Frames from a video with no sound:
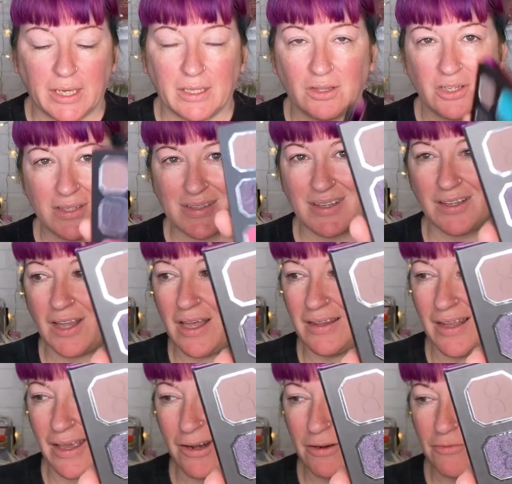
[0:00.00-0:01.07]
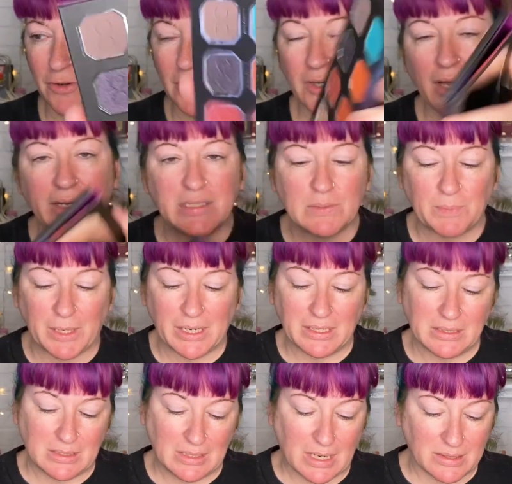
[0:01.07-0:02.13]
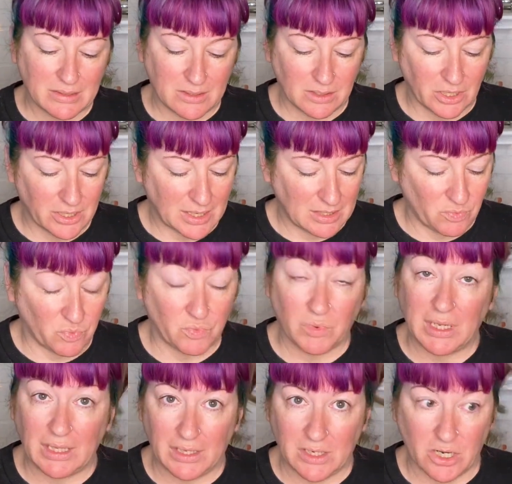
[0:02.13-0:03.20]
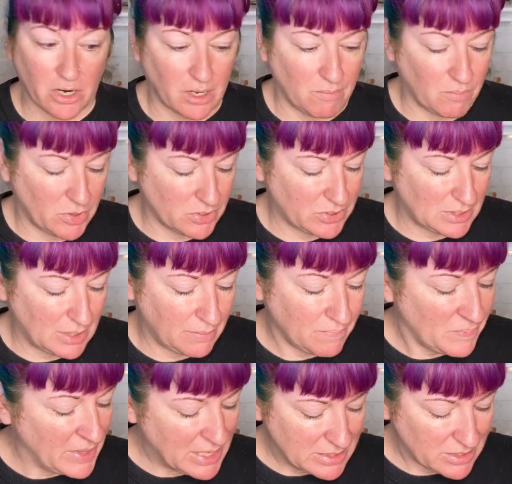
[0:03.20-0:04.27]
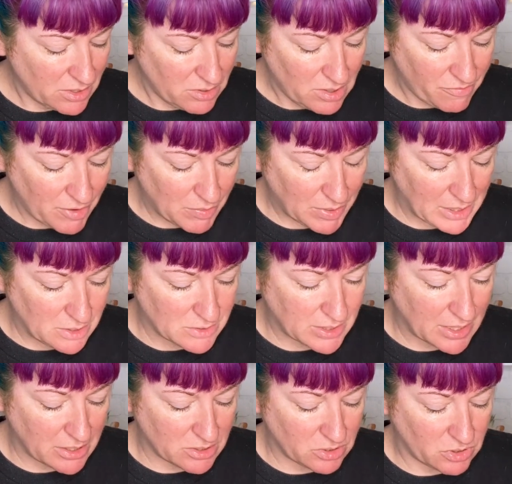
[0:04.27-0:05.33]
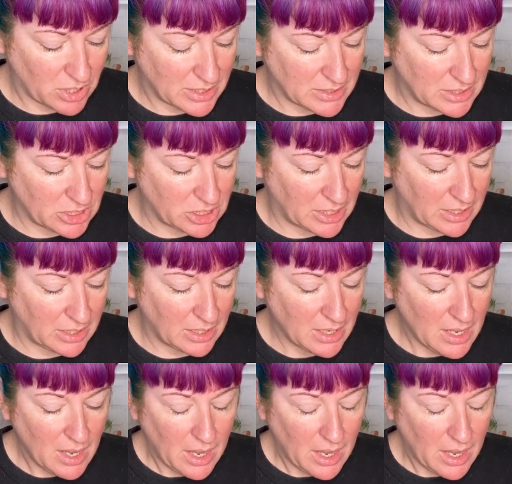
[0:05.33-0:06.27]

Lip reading: It looks a lot lighter for you guys, but it does look really dark in person. So I don't know if I want to use that as a transition.